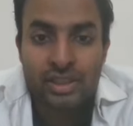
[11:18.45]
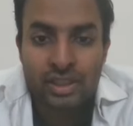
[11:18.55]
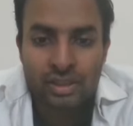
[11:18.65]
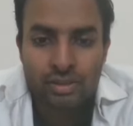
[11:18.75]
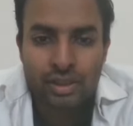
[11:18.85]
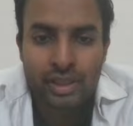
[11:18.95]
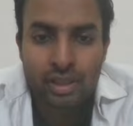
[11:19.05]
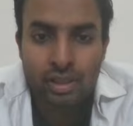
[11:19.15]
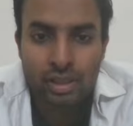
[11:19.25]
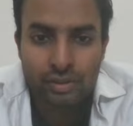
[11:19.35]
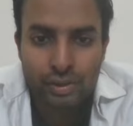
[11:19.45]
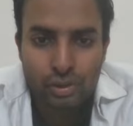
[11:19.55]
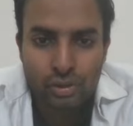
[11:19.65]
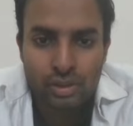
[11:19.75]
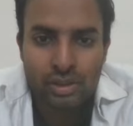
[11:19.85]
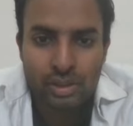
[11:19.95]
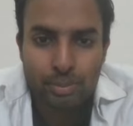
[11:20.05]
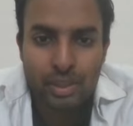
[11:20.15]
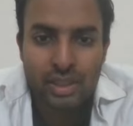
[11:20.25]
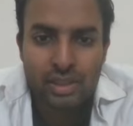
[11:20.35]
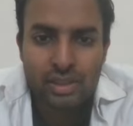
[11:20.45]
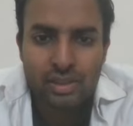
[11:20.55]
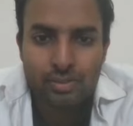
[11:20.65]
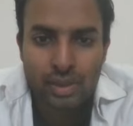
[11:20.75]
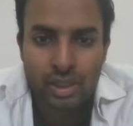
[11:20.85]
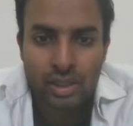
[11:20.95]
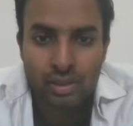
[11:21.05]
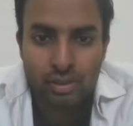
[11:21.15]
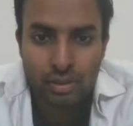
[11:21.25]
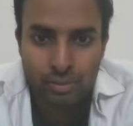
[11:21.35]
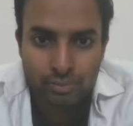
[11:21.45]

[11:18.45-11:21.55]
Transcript: it will create an artificial demand and